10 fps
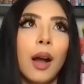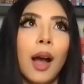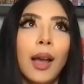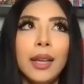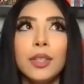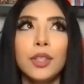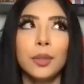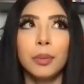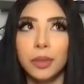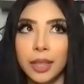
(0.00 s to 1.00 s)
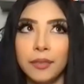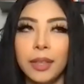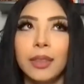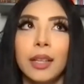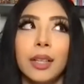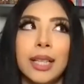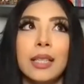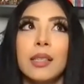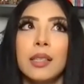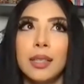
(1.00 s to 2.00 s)
I do believe that there
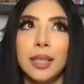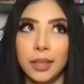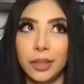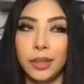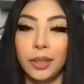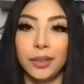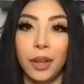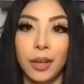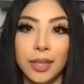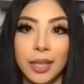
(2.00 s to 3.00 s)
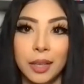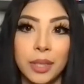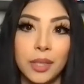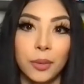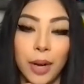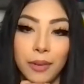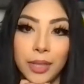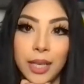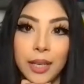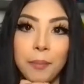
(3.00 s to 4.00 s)
is still a lot of stigma
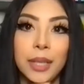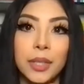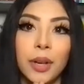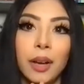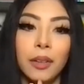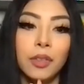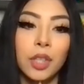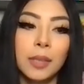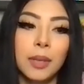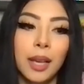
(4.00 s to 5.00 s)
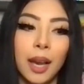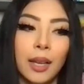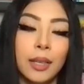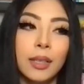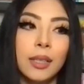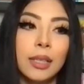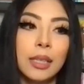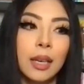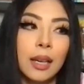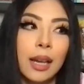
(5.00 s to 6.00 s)
surrounding mental health just because